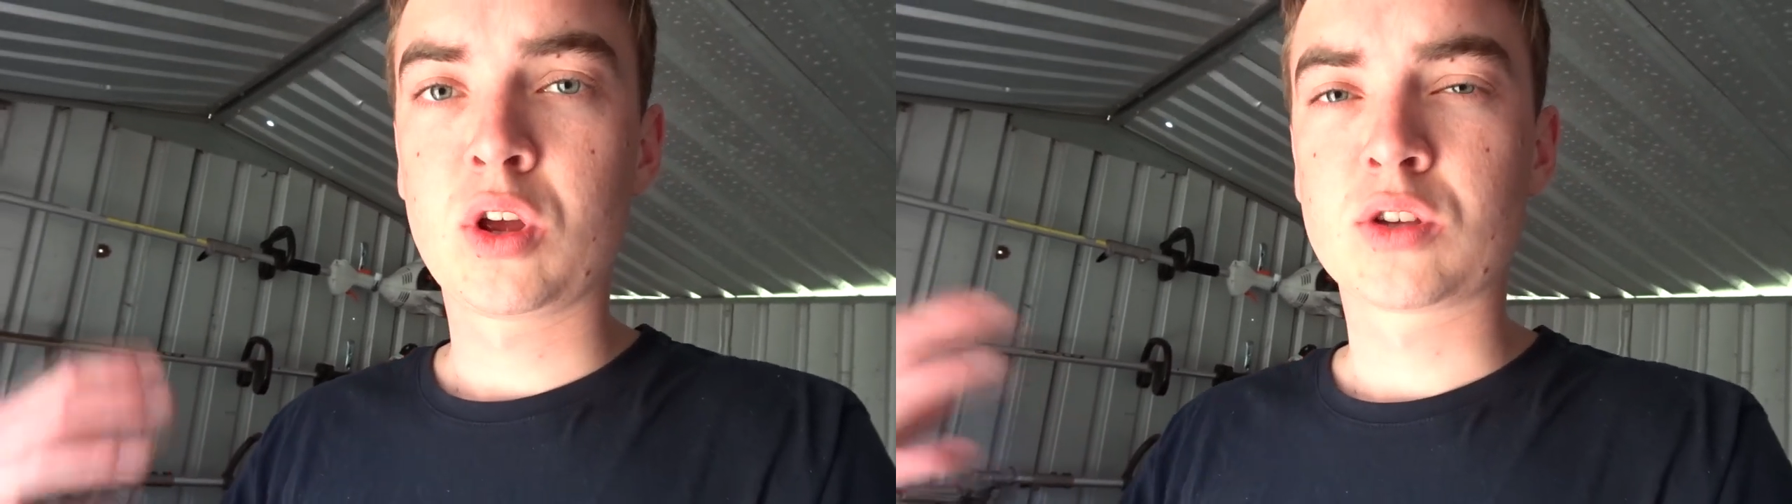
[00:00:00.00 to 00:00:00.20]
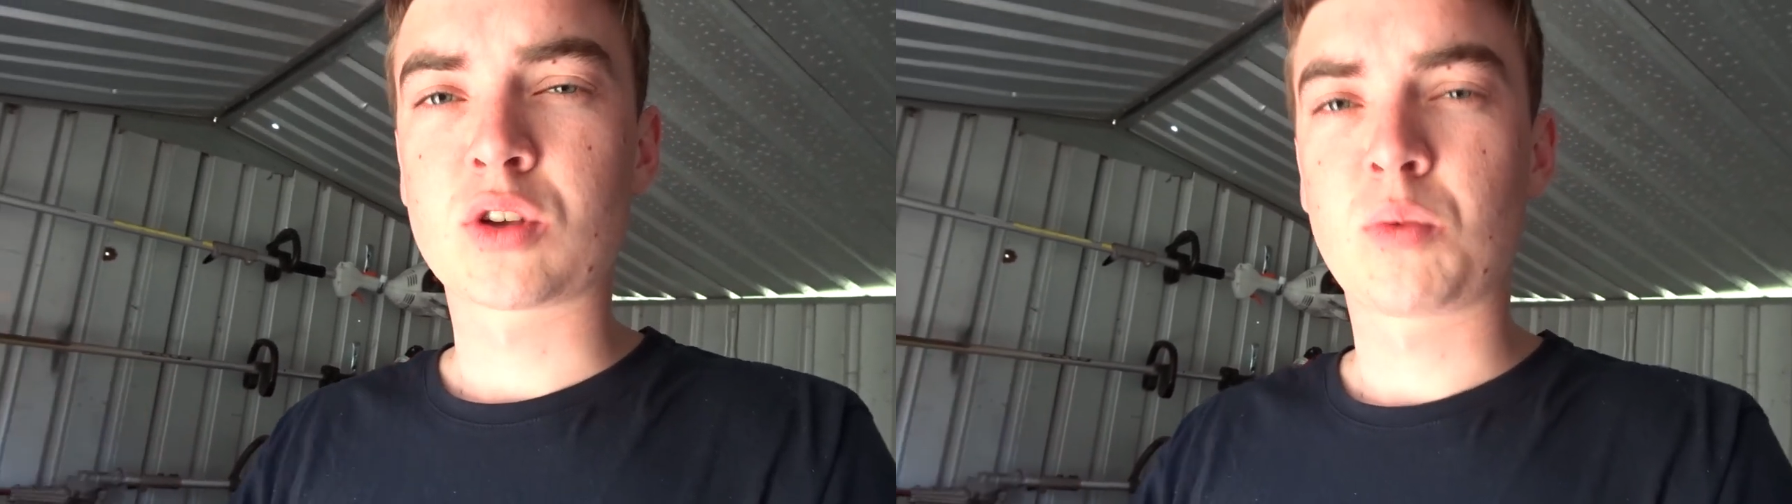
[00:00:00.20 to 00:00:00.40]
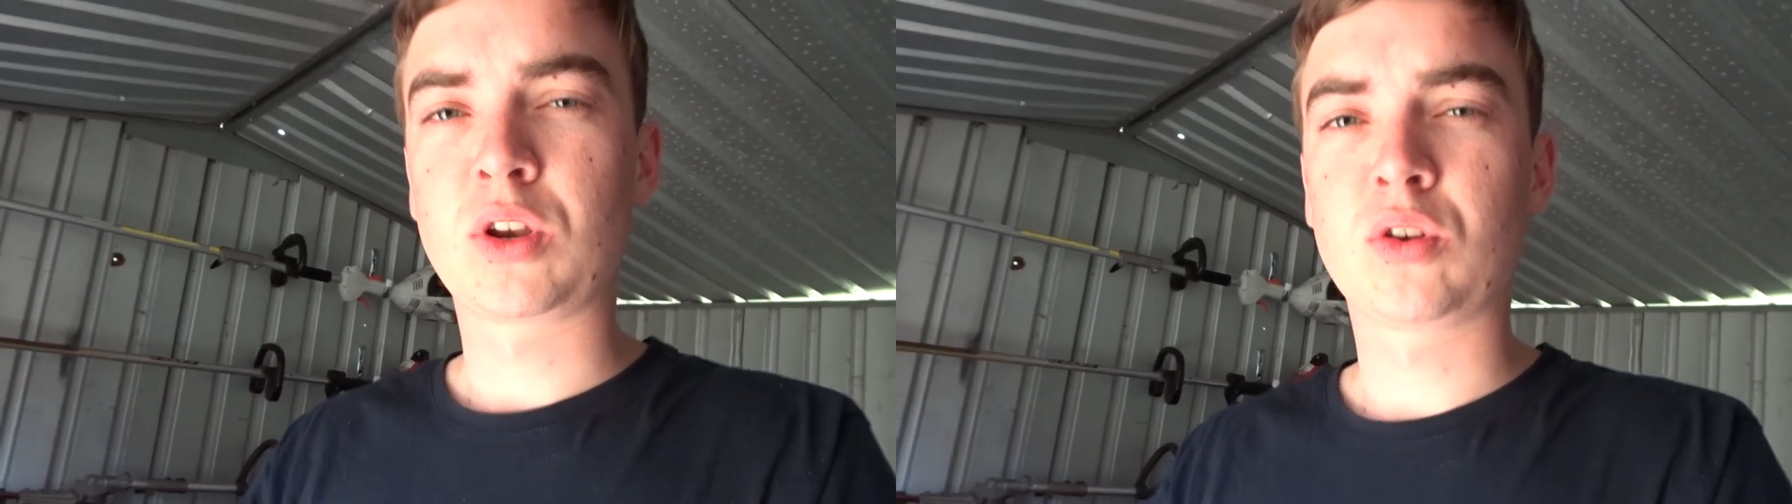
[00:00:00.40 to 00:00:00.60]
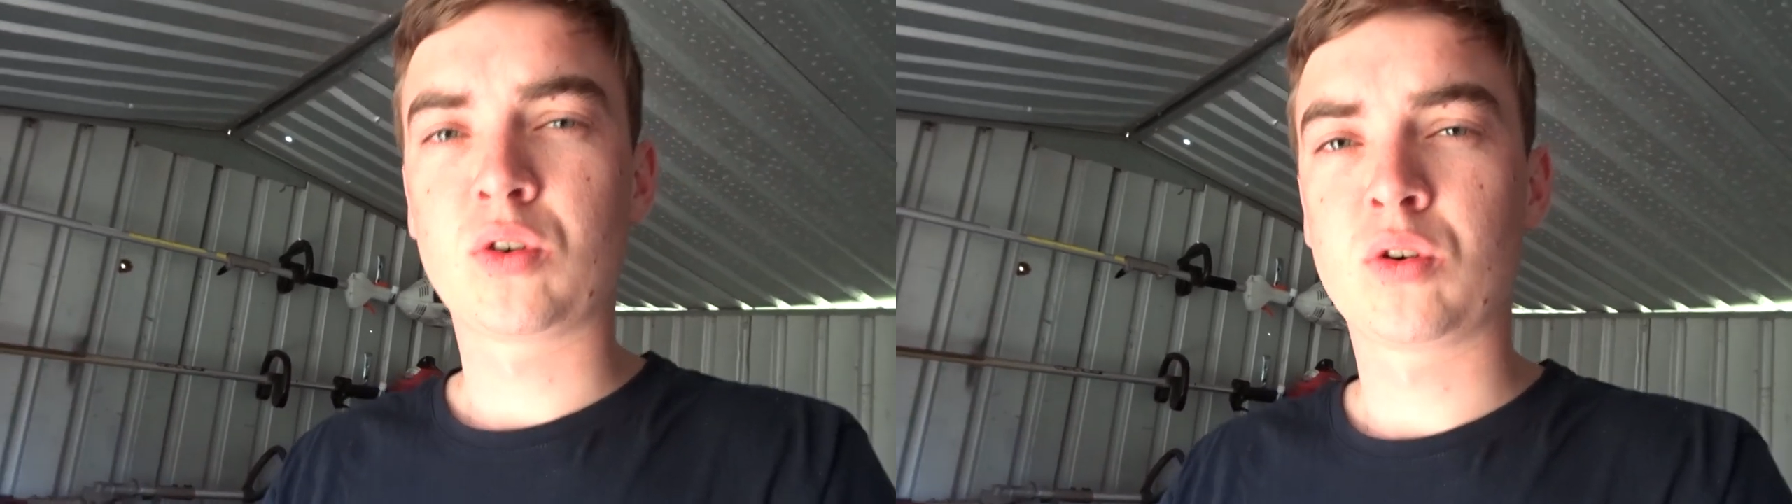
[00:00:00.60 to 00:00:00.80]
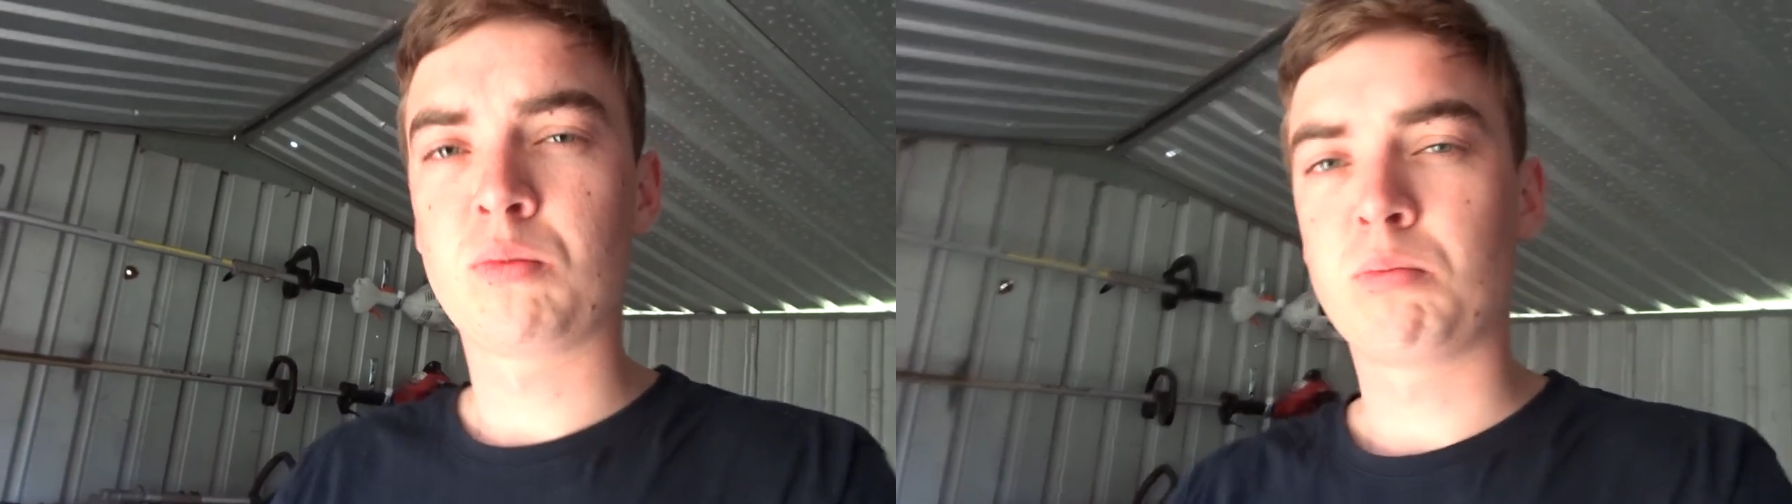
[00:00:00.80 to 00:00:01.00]
so when
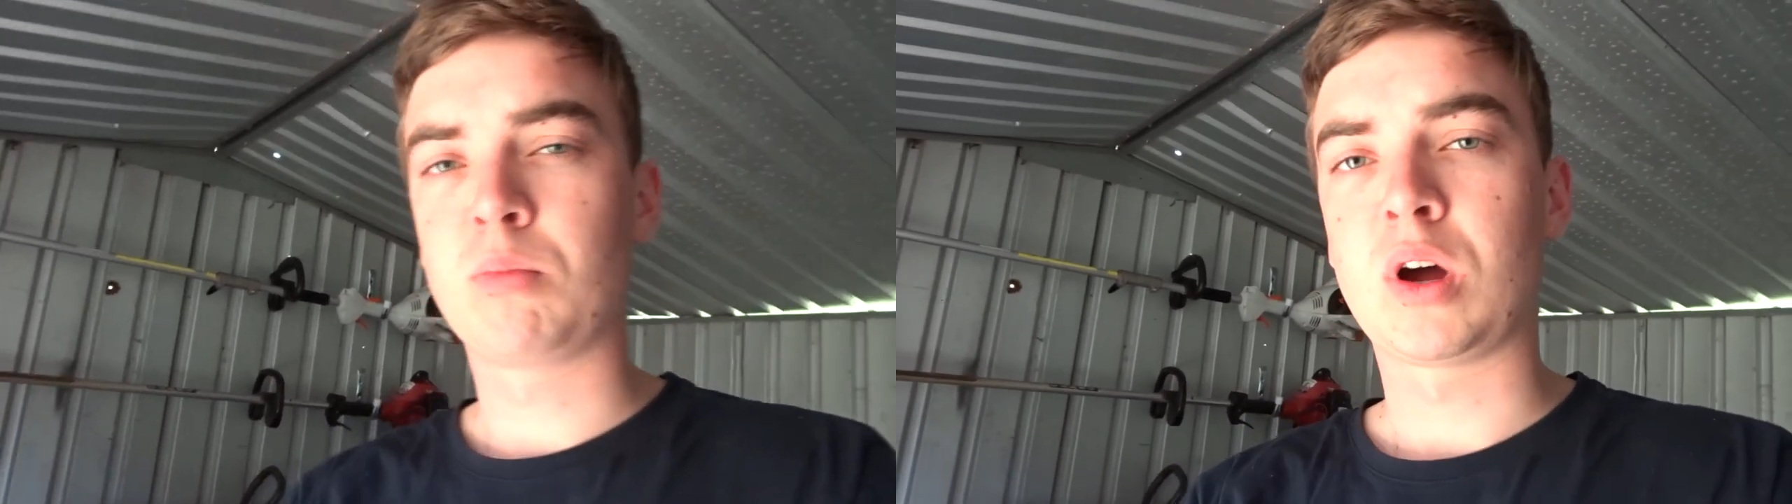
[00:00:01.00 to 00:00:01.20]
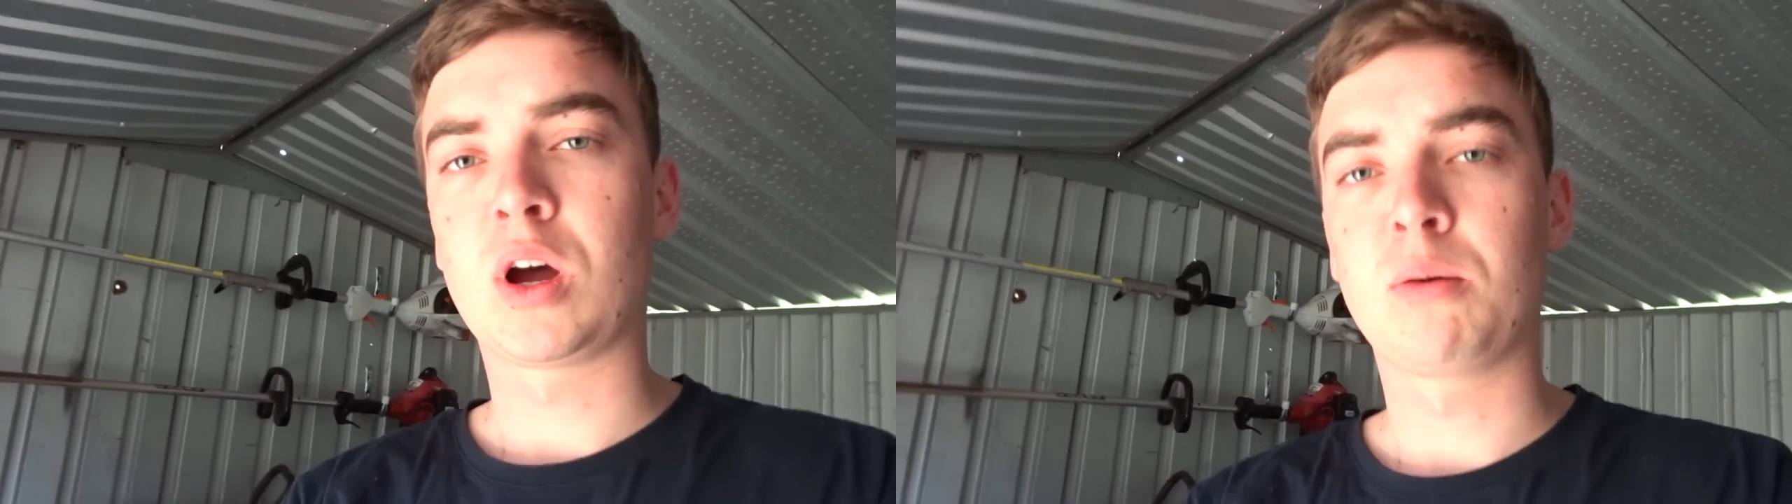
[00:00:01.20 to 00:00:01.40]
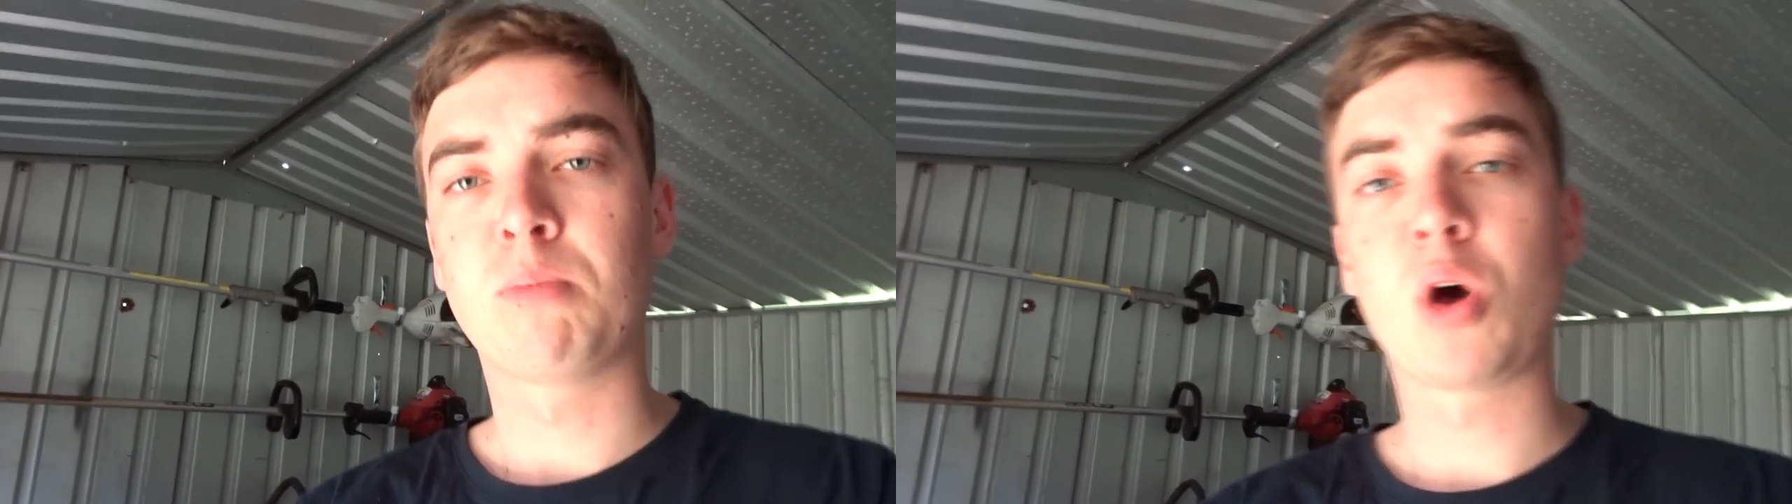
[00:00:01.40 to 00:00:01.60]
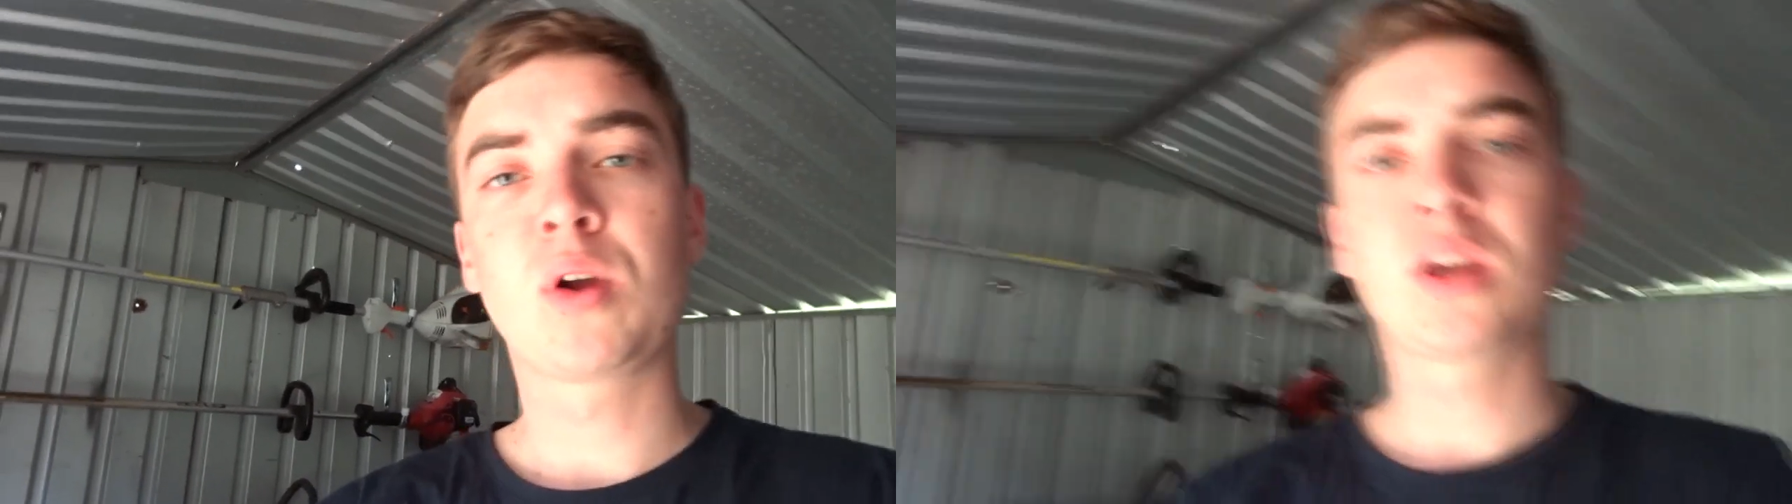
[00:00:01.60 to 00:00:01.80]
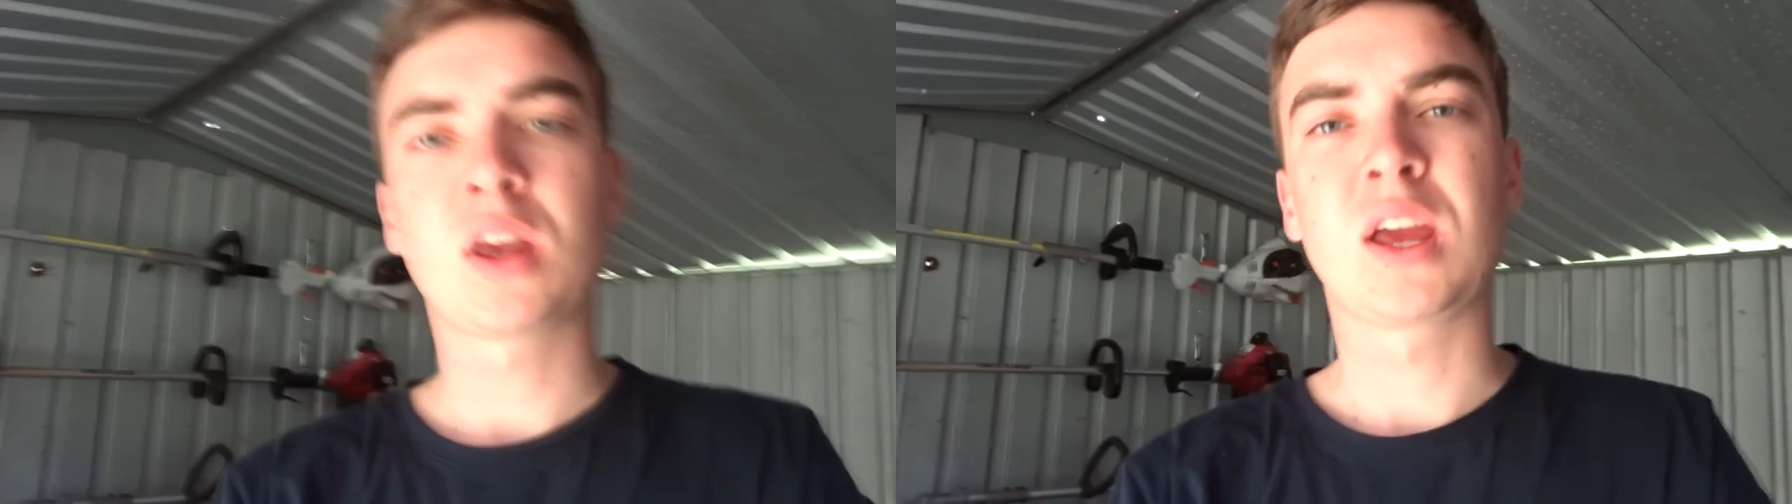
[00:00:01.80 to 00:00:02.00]
you're uh,
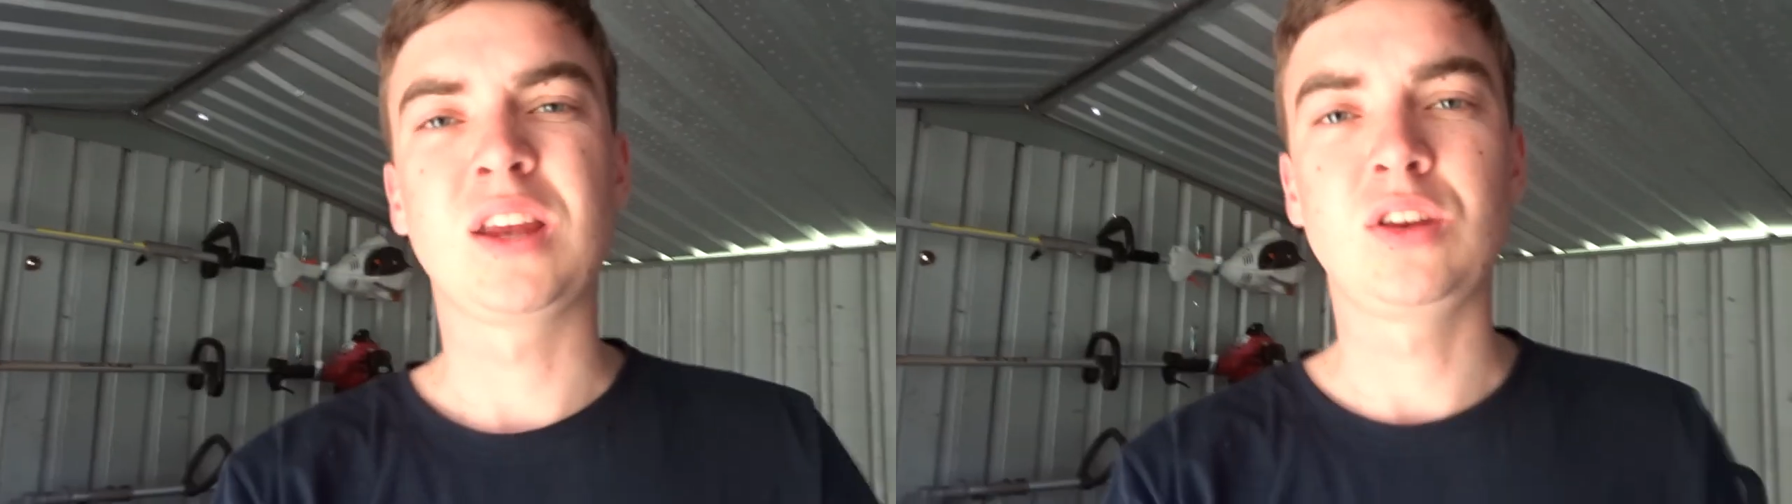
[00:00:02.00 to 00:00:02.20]
mowing it,